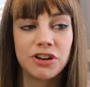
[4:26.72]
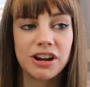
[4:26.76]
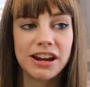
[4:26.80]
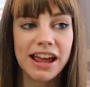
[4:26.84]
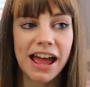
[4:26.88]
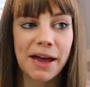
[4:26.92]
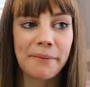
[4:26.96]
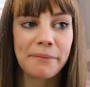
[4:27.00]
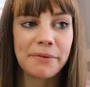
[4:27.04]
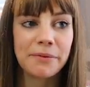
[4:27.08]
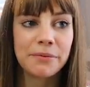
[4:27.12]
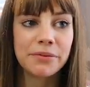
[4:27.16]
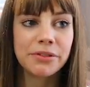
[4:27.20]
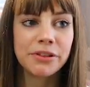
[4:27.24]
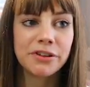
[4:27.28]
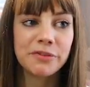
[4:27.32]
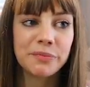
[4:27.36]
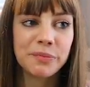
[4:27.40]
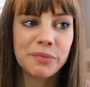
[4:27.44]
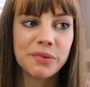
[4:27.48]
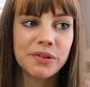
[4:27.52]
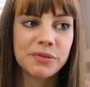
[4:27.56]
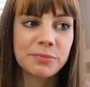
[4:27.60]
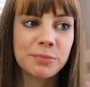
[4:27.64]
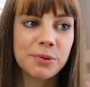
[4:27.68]
pretty happy with
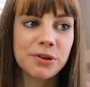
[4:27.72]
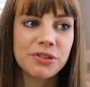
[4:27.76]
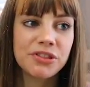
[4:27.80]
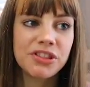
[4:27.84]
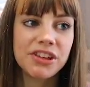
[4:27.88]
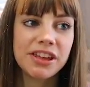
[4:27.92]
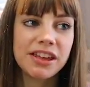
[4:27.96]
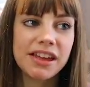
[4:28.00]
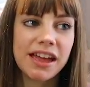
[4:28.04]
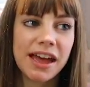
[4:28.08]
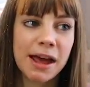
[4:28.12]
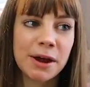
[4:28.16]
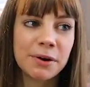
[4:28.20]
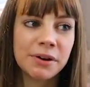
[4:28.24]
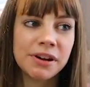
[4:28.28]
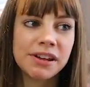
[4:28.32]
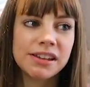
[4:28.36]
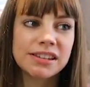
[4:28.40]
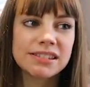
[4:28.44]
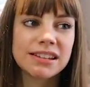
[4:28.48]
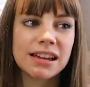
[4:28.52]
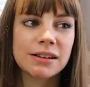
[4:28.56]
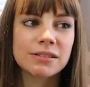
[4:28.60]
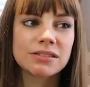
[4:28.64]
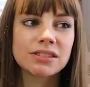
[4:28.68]
them but the
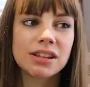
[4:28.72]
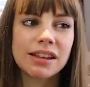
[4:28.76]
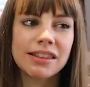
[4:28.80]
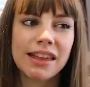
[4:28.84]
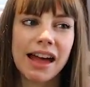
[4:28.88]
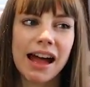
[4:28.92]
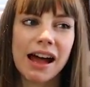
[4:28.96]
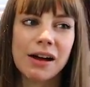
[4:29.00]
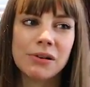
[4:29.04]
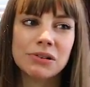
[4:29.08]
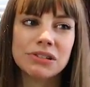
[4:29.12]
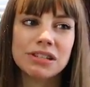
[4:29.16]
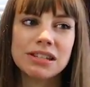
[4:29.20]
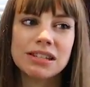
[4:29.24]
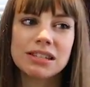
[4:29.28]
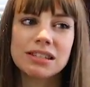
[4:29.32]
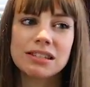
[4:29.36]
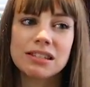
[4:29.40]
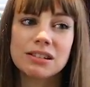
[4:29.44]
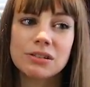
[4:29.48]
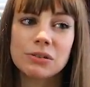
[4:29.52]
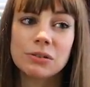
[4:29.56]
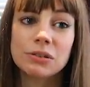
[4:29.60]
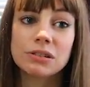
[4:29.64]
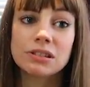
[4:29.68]
areas outside the houses
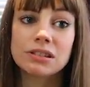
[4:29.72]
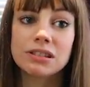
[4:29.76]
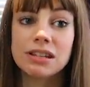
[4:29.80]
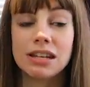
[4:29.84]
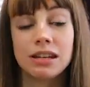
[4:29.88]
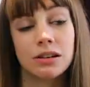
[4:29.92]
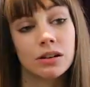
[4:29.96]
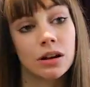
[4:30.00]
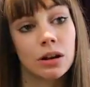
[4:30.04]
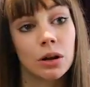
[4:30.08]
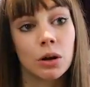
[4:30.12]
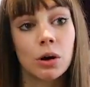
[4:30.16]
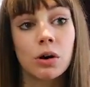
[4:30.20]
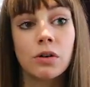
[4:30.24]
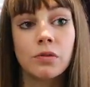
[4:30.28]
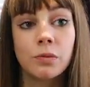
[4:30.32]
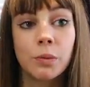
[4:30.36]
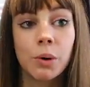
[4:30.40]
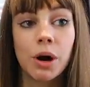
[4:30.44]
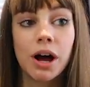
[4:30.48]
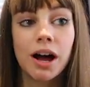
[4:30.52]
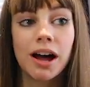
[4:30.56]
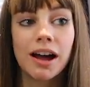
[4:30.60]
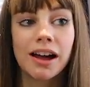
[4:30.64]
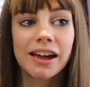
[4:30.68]
still need a lot of
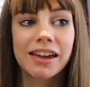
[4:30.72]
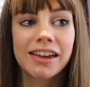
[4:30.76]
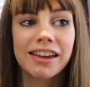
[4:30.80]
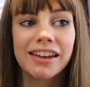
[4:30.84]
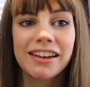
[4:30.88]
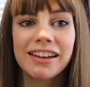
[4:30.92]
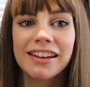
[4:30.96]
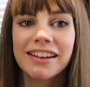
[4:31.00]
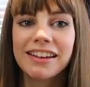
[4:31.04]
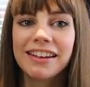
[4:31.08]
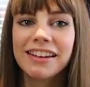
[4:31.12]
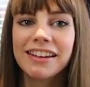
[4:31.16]
work